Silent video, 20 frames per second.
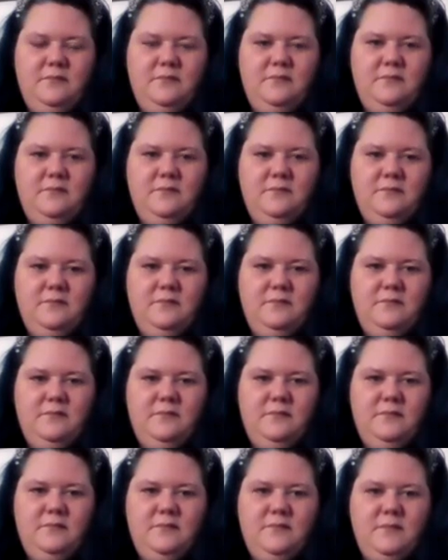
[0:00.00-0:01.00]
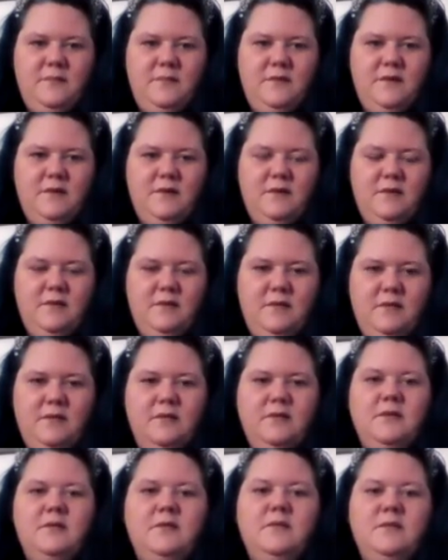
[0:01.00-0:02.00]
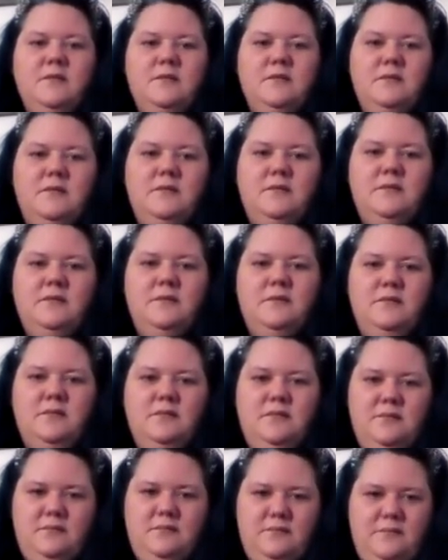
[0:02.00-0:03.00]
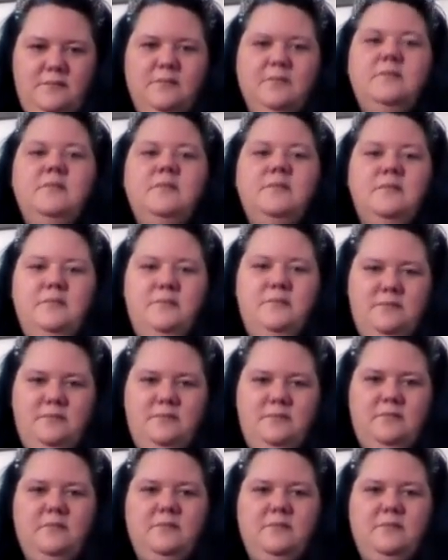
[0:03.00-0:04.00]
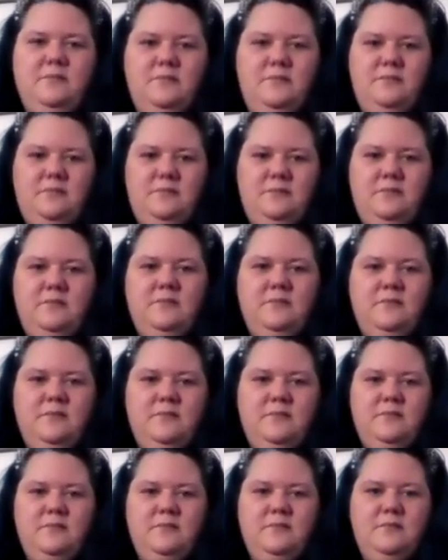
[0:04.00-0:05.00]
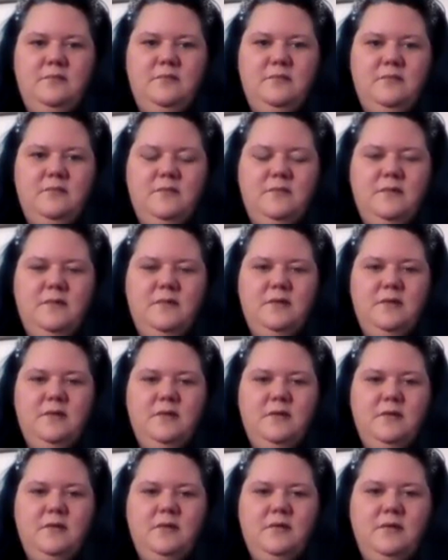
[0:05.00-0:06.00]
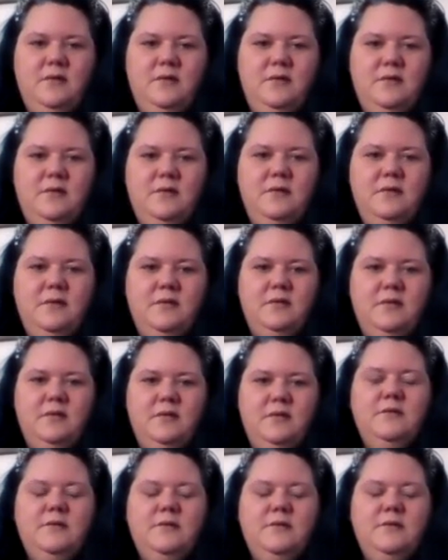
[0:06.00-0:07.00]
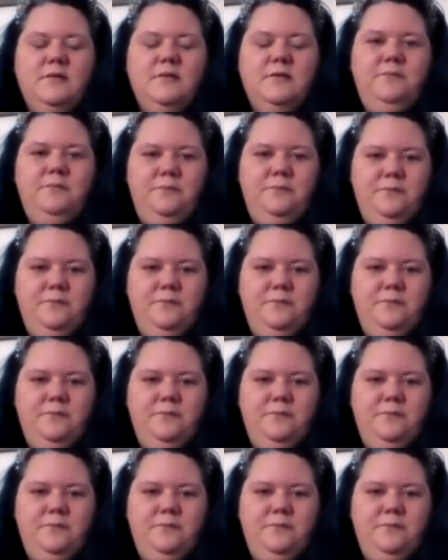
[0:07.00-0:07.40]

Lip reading: This person isn't speaking.